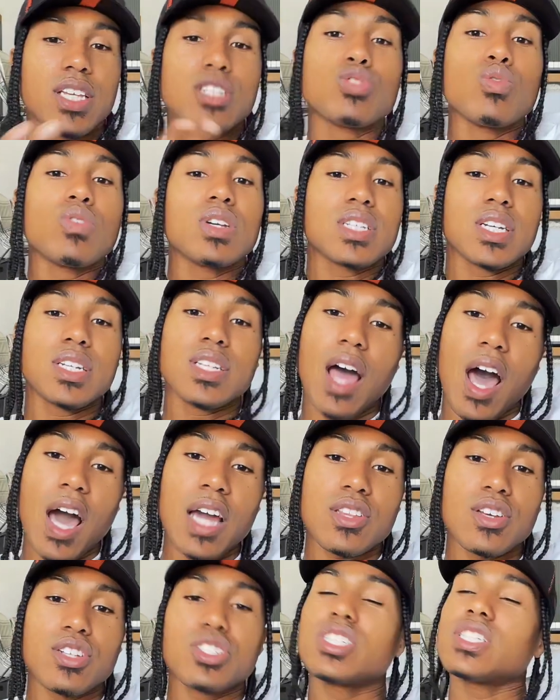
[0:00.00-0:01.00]
So when she hear that
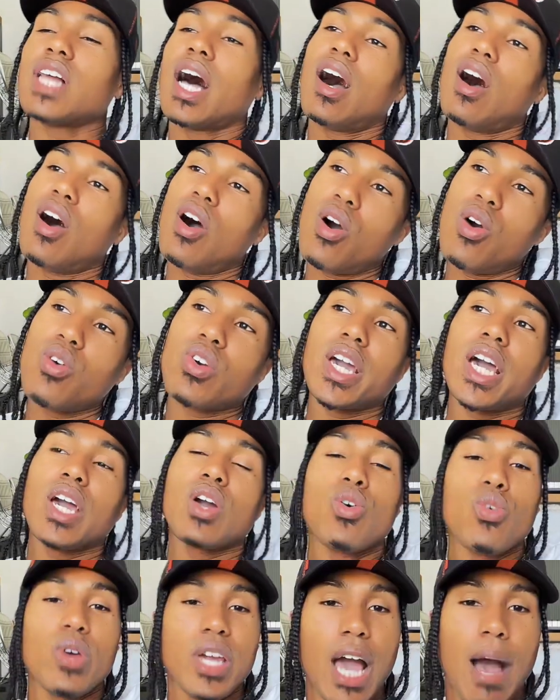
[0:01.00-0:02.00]
this dude is a doctor,
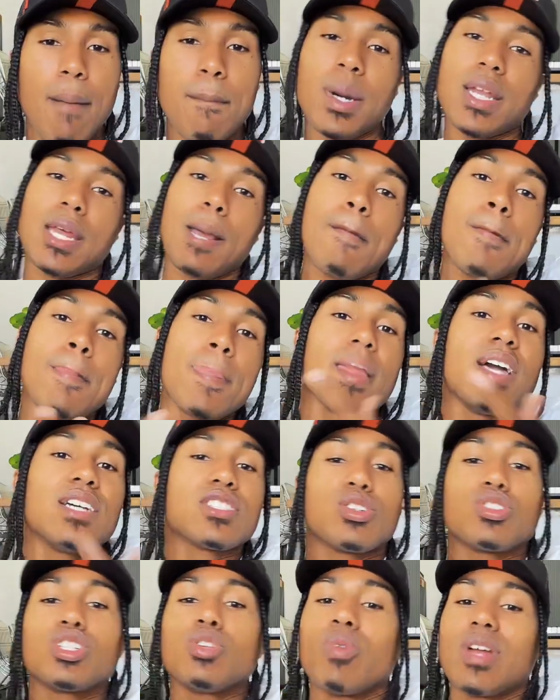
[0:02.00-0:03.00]
she's like, oh, okay, cool. He
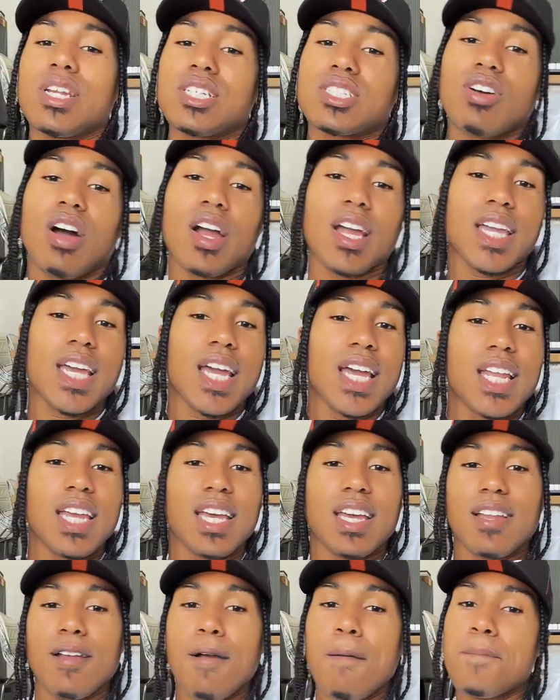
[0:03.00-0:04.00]
got money. So she
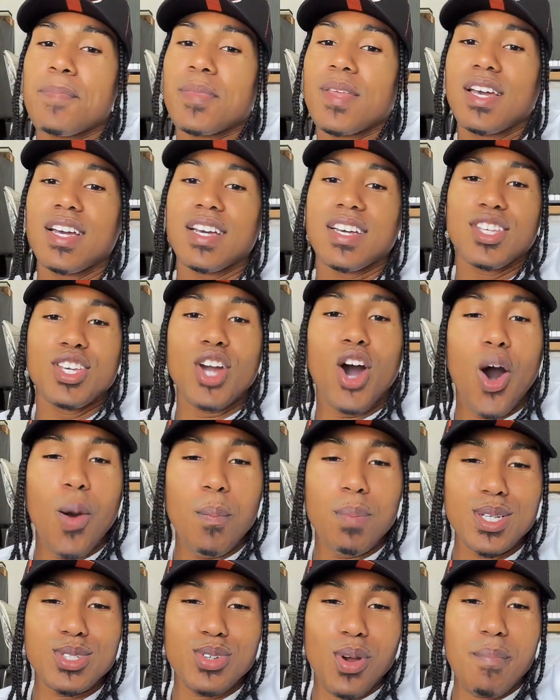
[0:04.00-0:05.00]
really started getting in
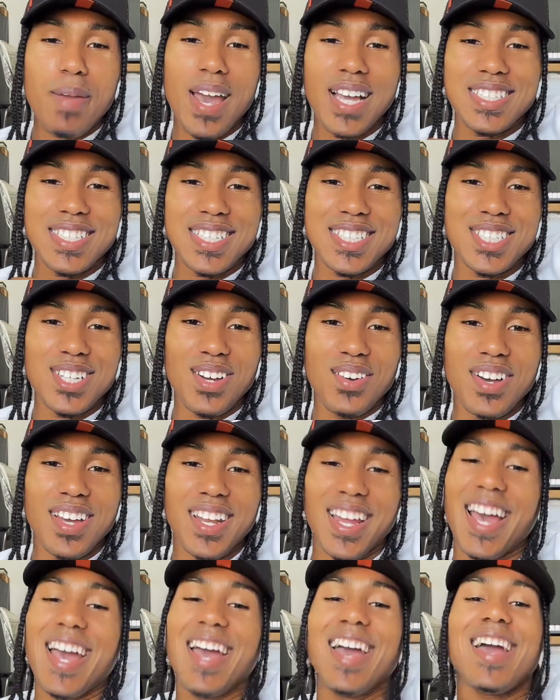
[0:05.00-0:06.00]
your hopeless
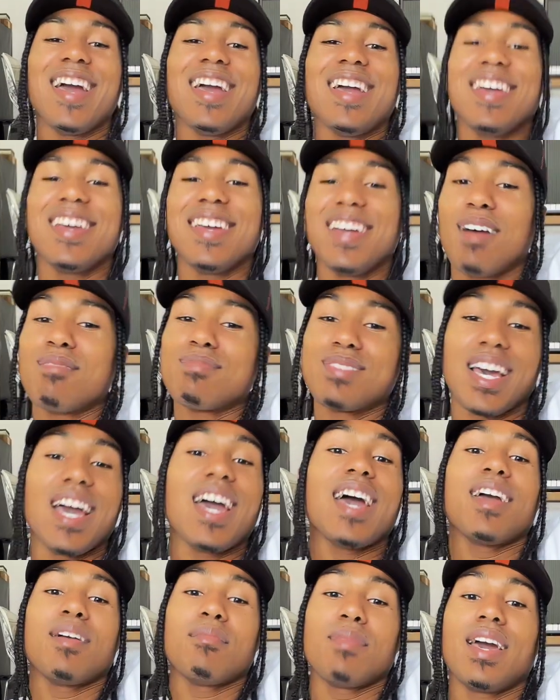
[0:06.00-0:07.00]
romantic showing.
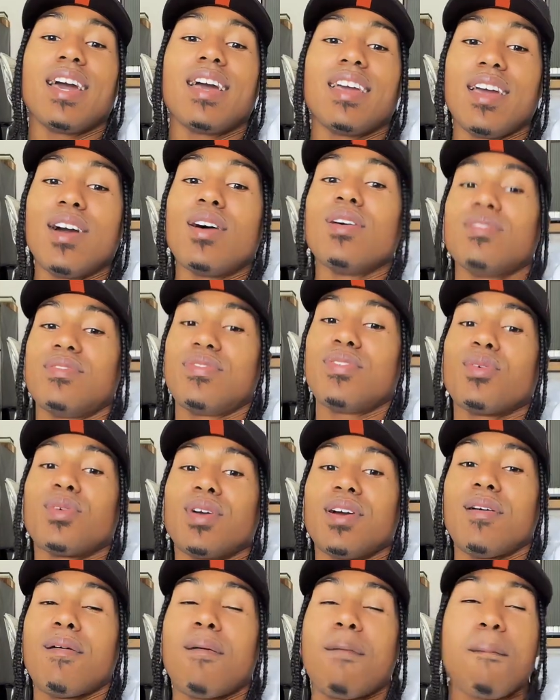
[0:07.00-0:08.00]
Hey,
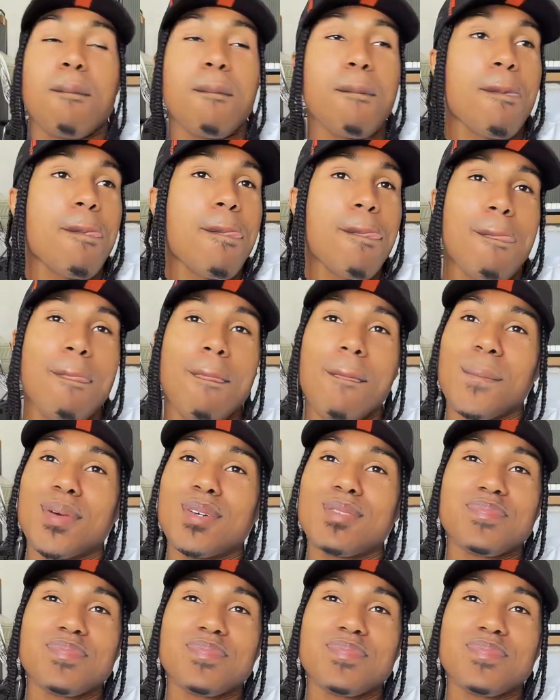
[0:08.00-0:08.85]
man, yo, for real.